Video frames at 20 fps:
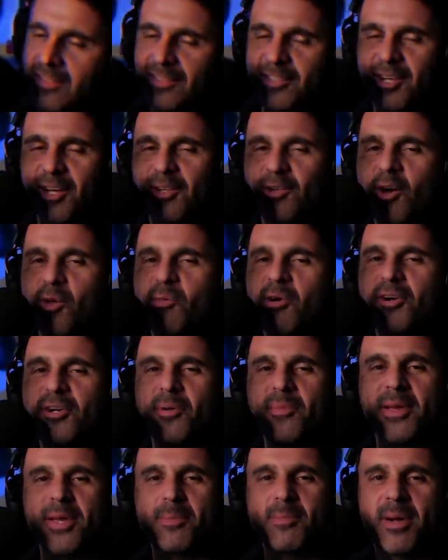Hello and
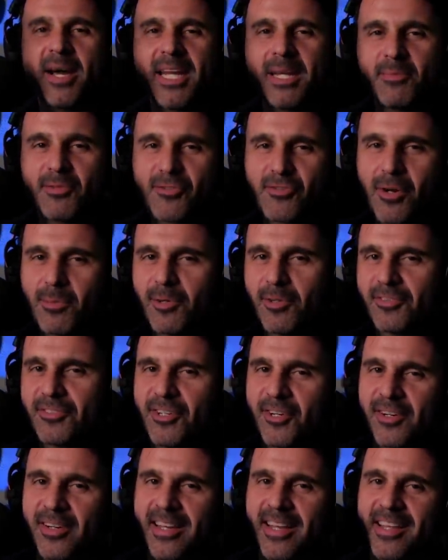welcome in. My name is Drumroll
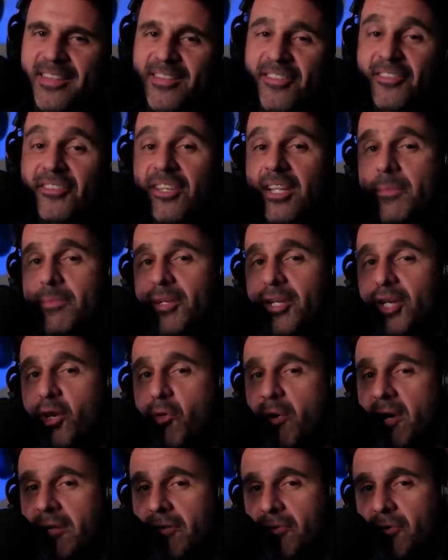Tony, and this is going to be a
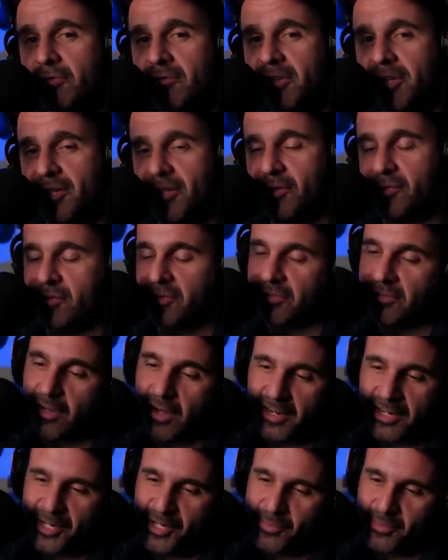quick little video just
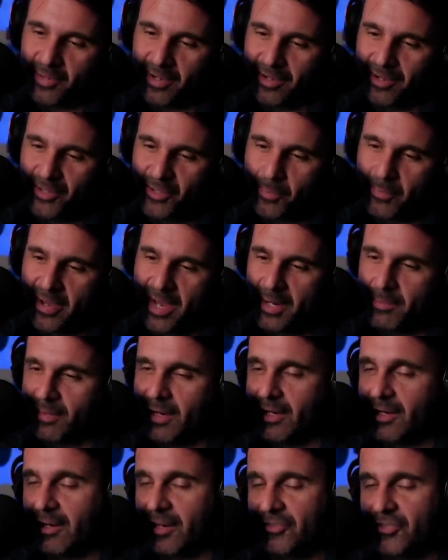talking about the
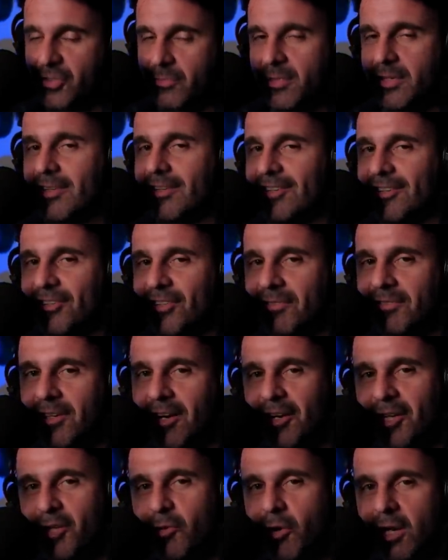Band-Maid concert because I've
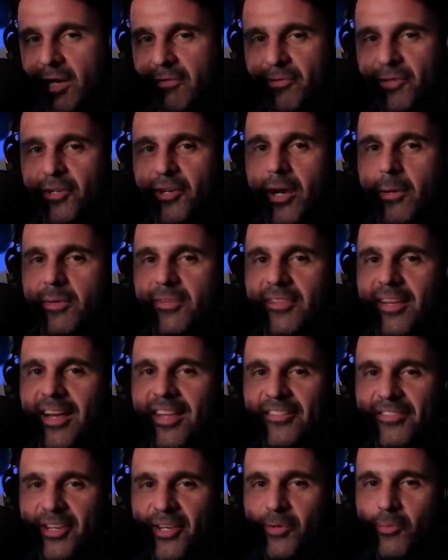gotten quite a few comments
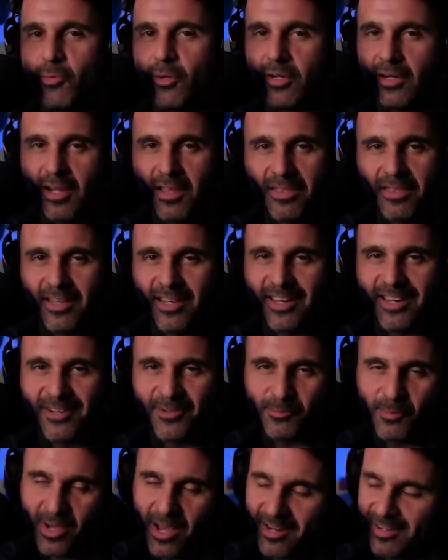asking, what did I think?
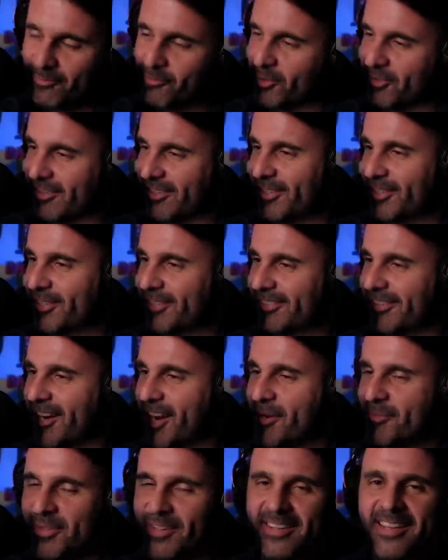Was it a good
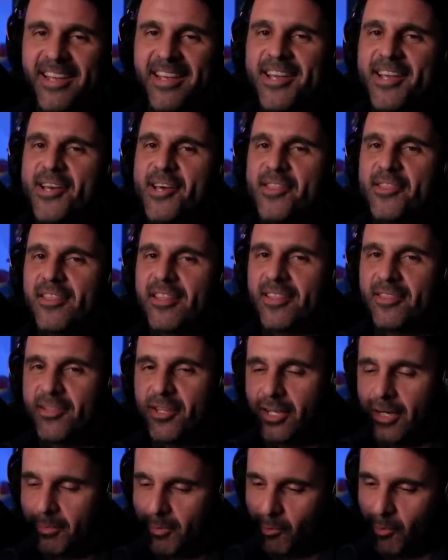time? And the
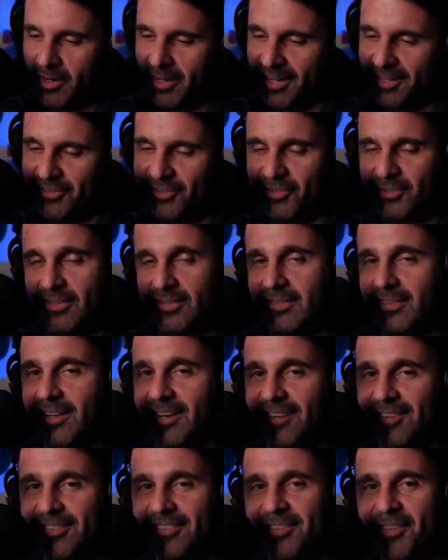number one answer is
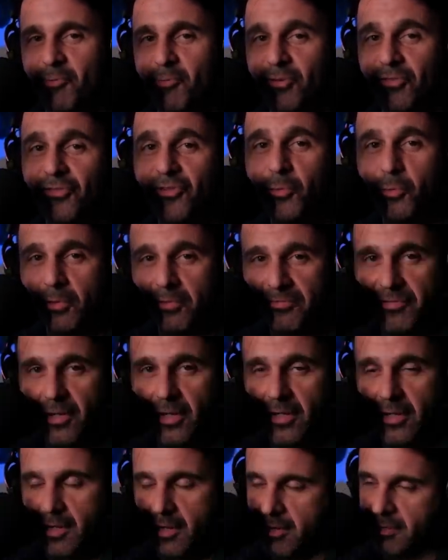yes. It was super
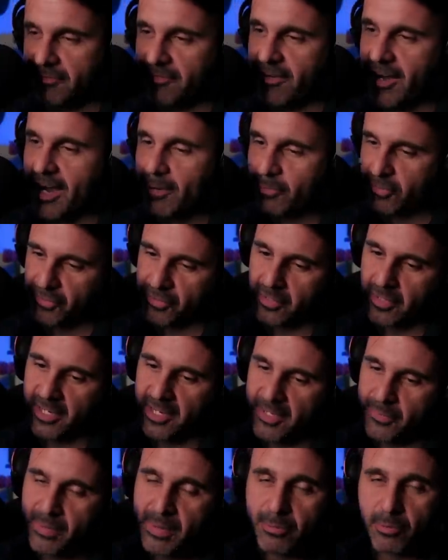fun. The vibe was
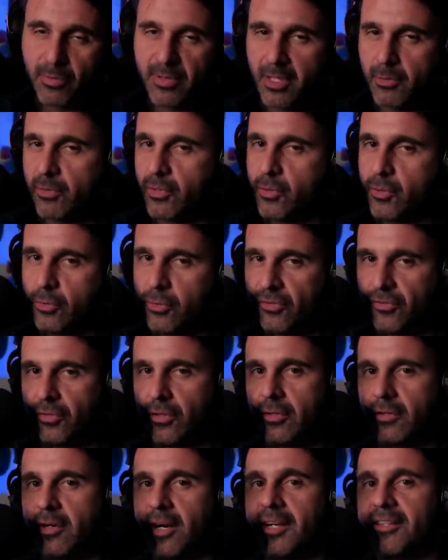great. The people there were cool.
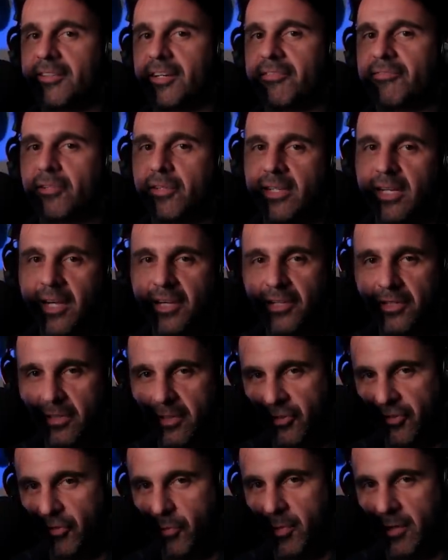So I definitely had a
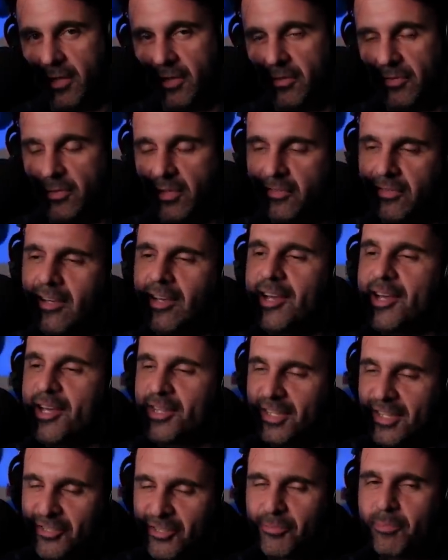good experience. Let's
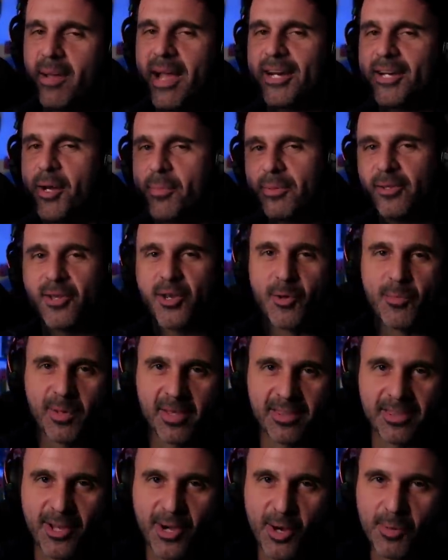just back up a little
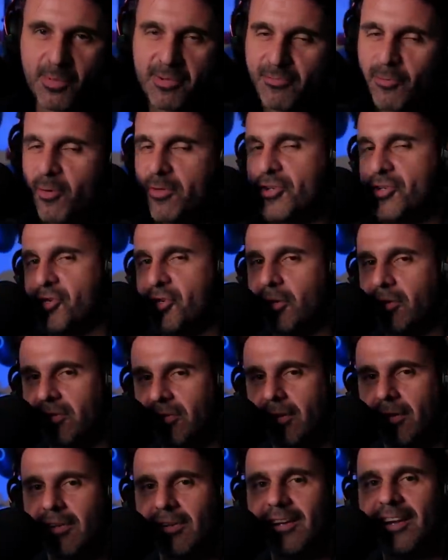bit though. Before the show
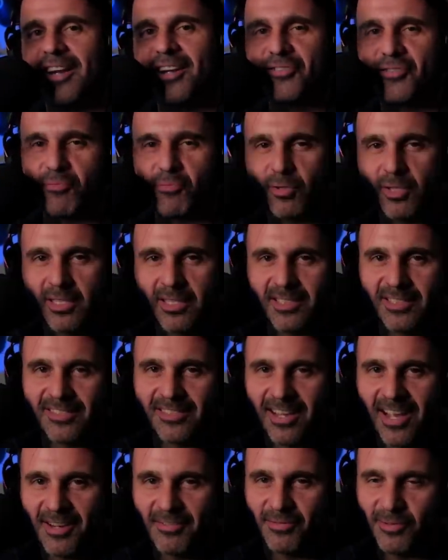started, I had some really good
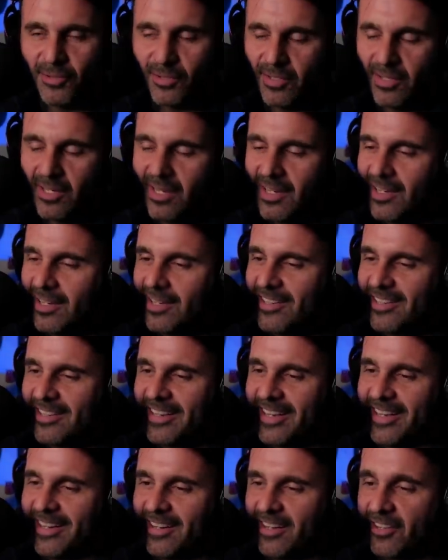Thai food
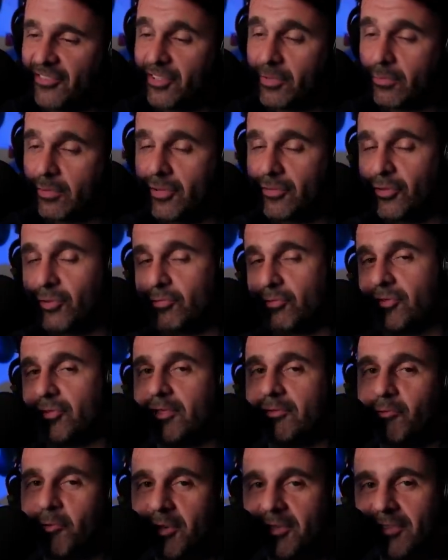and some Russell's
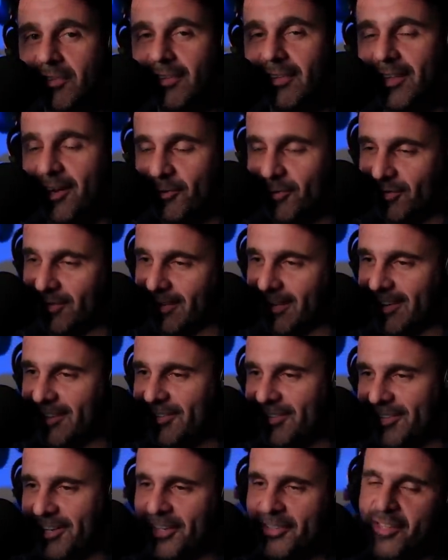Reserve whiskey. That was
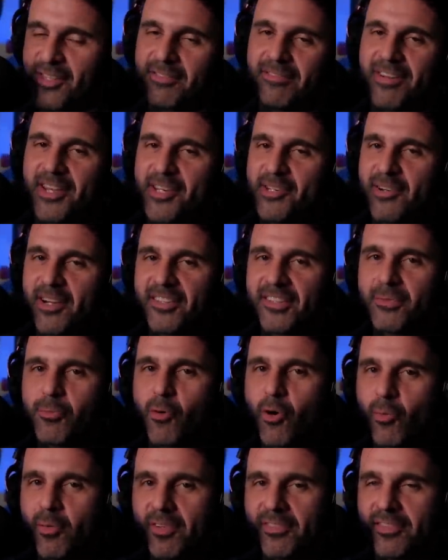nice. Got to the venue, had some
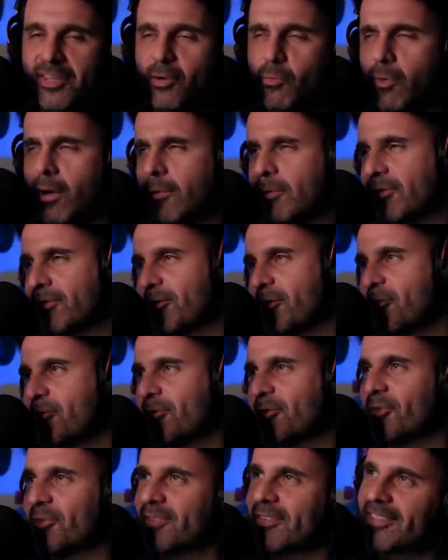more whiskey. Well, whiskey,
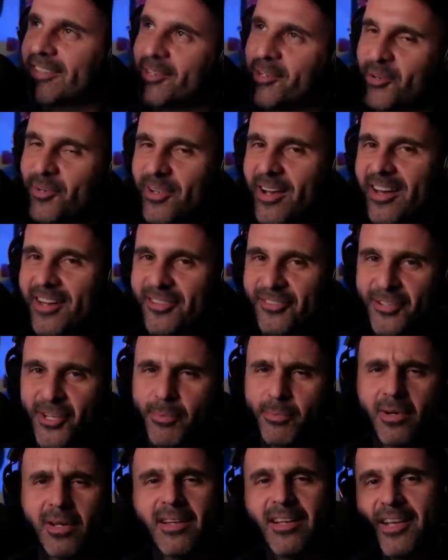so you know, not as
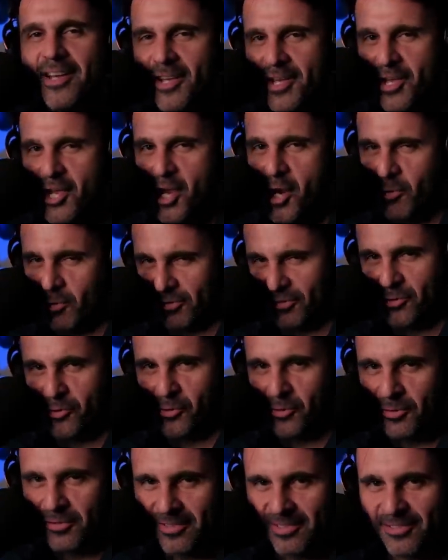good, but it was
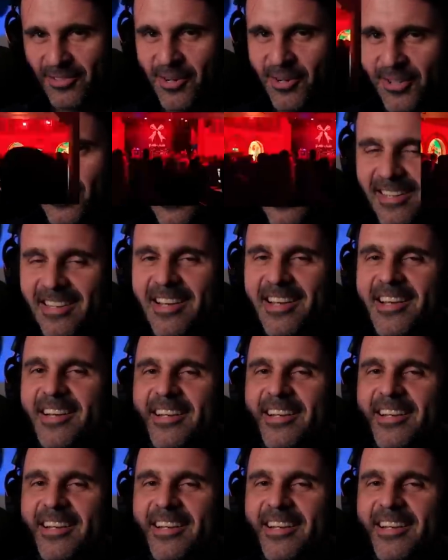cool. It's all good.